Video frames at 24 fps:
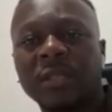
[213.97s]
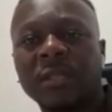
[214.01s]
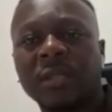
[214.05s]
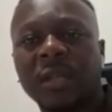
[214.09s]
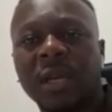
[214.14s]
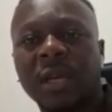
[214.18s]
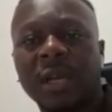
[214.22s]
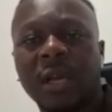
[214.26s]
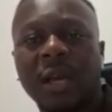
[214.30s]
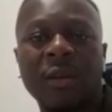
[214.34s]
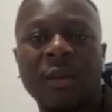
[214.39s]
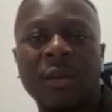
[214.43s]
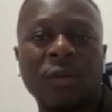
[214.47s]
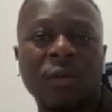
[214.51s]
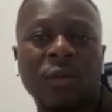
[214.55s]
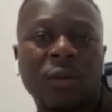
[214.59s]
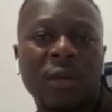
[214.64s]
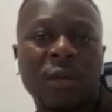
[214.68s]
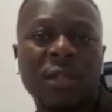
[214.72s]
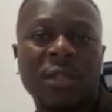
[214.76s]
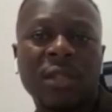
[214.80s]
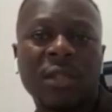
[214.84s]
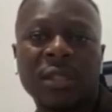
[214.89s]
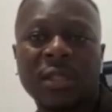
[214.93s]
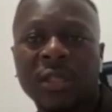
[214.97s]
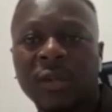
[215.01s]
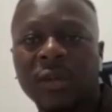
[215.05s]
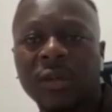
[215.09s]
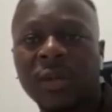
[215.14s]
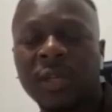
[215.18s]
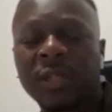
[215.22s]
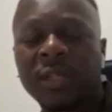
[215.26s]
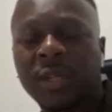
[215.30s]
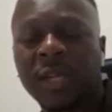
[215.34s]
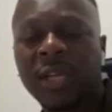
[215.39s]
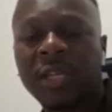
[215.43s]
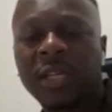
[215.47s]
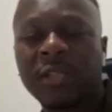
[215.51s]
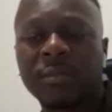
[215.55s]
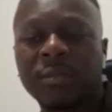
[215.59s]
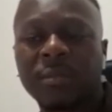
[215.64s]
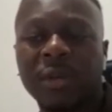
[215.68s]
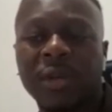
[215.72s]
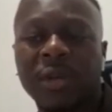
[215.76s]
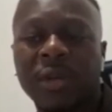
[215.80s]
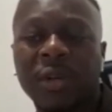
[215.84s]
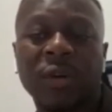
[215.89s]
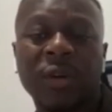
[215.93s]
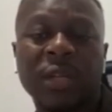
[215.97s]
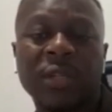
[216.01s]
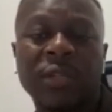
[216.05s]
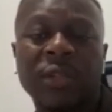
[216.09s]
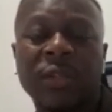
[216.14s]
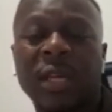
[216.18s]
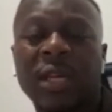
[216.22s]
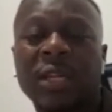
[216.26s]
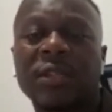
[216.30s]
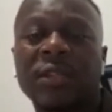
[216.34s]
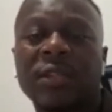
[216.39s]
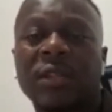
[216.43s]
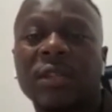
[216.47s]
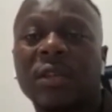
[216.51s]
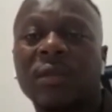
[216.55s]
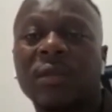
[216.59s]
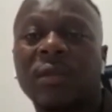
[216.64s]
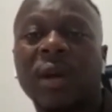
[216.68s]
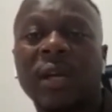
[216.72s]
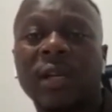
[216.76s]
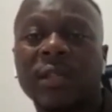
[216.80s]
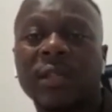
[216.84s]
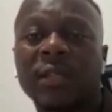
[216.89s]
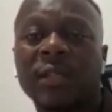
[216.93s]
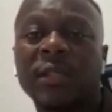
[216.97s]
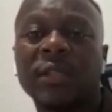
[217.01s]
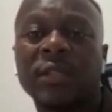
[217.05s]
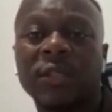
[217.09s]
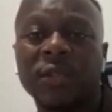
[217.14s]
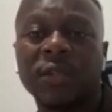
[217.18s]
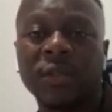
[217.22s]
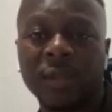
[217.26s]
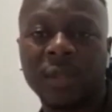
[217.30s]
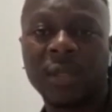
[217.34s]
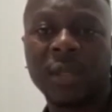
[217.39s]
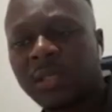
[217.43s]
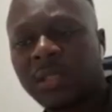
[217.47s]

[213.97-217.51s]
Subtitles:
and not only just a good education, but a good education in the right institute.